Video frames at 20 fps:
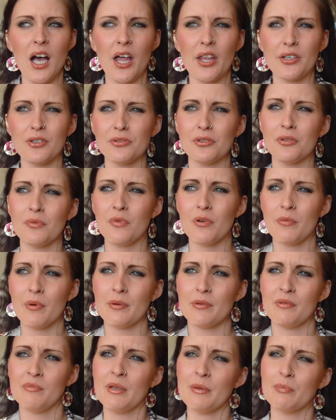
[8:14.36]
I don't know what
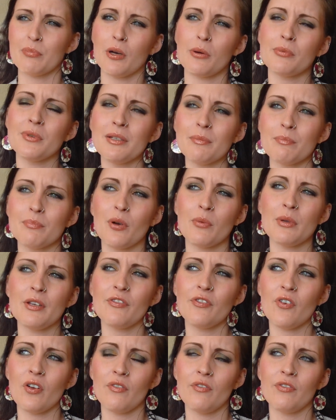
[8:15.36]
I would be. Probably
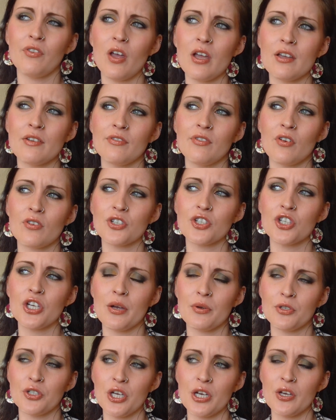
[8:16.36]
Flying Fox
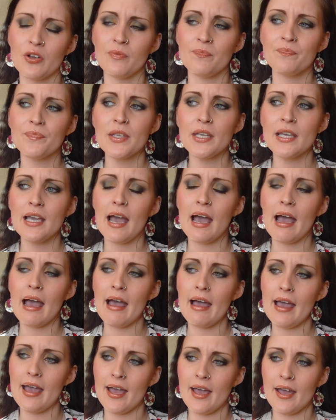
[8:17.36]
shower gel.
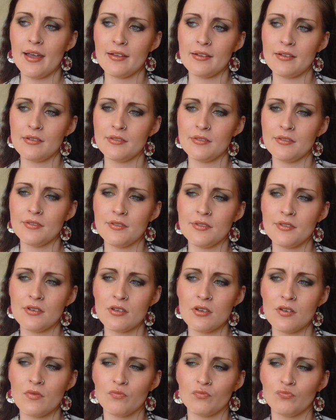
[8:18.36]
And